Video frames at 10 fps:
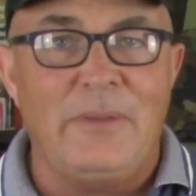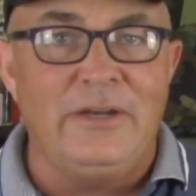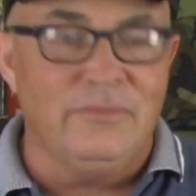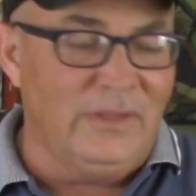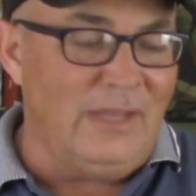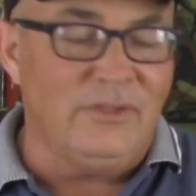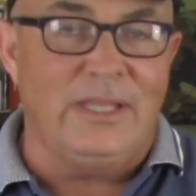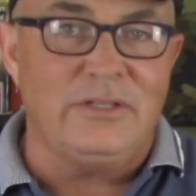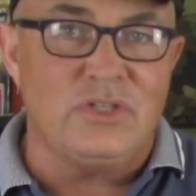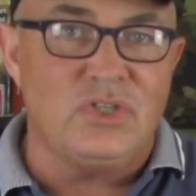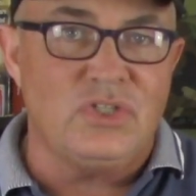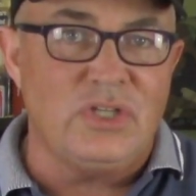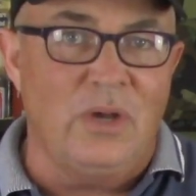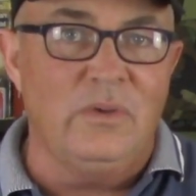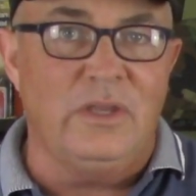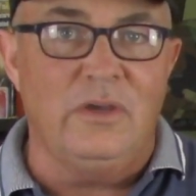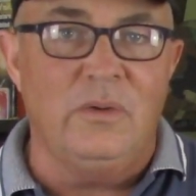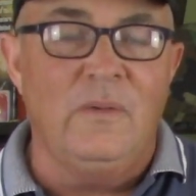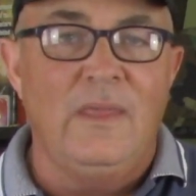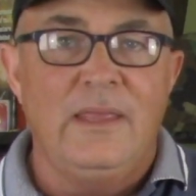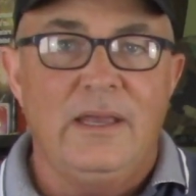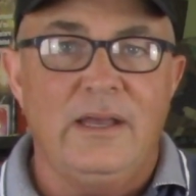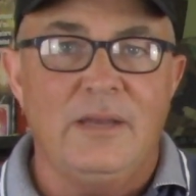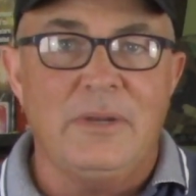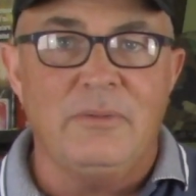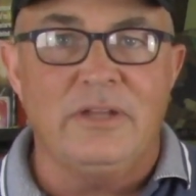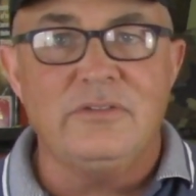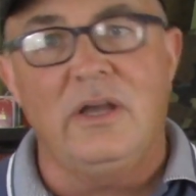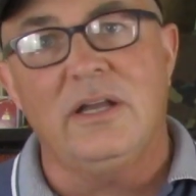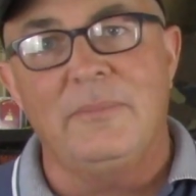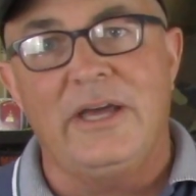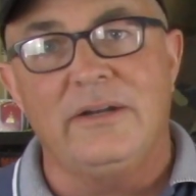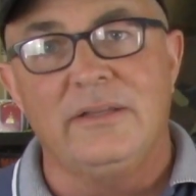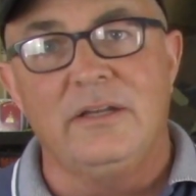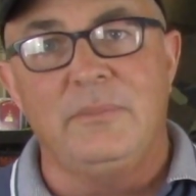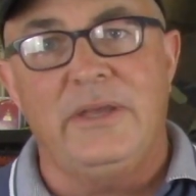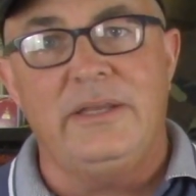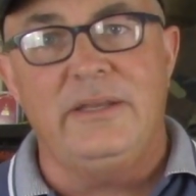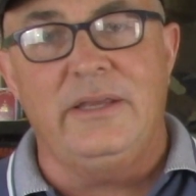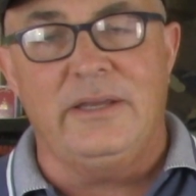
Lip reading: I don't really have a lot to show you, but I want to talk about it a little bit,